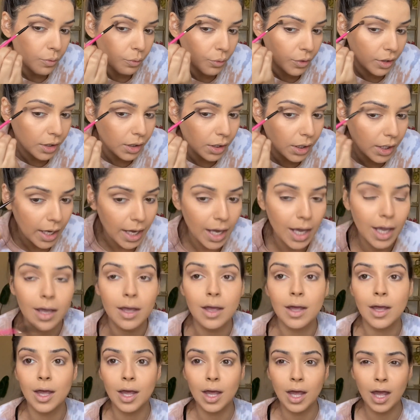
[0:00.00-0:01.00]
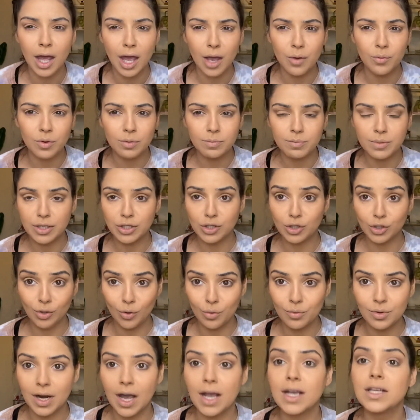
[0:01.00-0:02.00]
relate and would be so
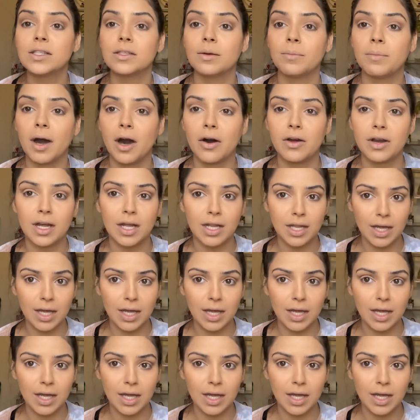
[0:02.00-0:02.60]
nice about it.